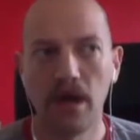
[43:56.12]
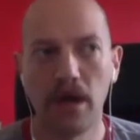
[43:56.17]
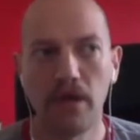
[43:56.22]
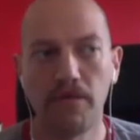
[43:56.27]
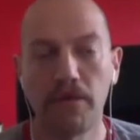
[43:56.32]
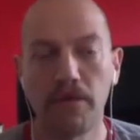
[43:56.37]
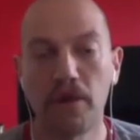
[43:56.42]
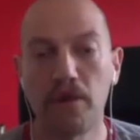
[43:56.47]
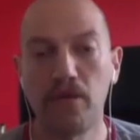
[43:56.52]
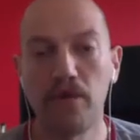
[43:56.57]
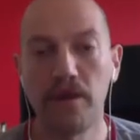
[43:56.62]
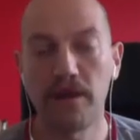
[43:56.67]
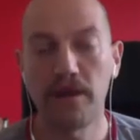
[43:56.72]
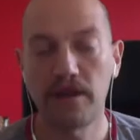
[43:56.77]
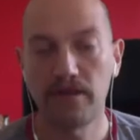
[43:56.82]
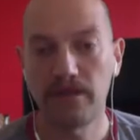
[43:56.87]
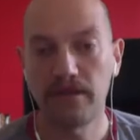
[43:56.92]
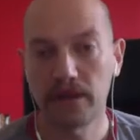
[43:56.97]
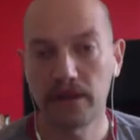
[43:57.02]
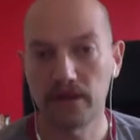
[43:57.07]
It was
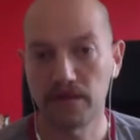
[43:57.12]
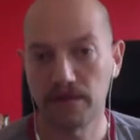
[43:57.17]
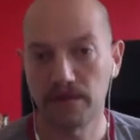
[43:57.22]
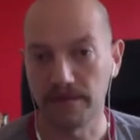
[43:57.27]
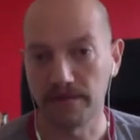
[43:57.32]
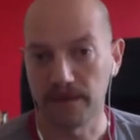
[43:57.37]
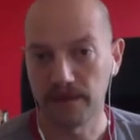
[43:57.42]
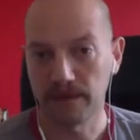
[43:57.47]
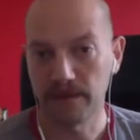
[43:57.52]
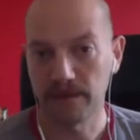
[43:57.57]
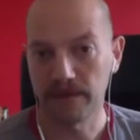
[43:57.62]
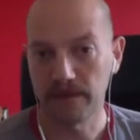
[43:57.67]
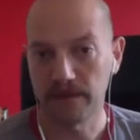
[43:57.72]
shortlisted for the Goldsmiths.